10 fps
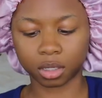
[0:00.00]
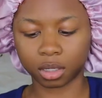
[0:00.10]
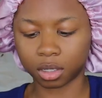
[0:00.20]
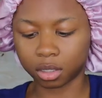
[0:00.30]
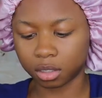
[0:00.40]

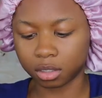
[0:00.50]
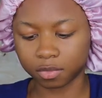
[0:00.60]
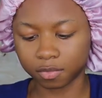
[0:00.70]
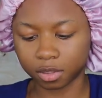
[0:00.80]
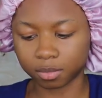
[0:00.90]
now that it's
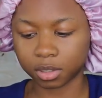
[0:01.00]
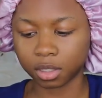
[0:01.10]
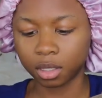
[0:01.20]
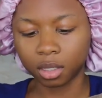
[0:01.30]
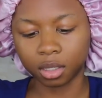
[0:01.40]
flipped
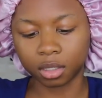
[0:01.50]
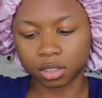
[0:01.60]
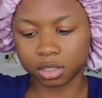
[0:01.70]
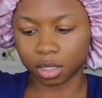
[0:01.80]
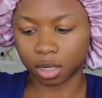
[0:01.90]

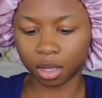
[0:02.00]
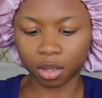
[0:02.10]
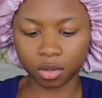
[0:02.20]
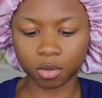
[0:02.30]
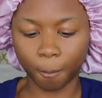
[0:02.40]
inside
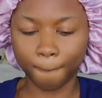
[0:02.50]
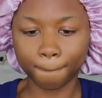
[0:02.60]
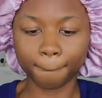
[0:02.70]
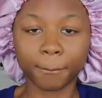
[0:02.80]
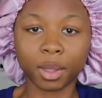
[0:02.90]
out
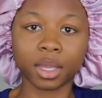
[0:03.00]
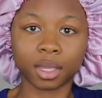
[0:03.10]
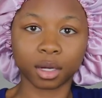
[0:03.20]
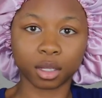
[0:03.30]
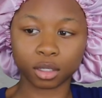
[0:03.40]

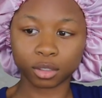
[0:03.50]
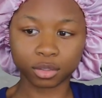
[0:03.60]
get a good little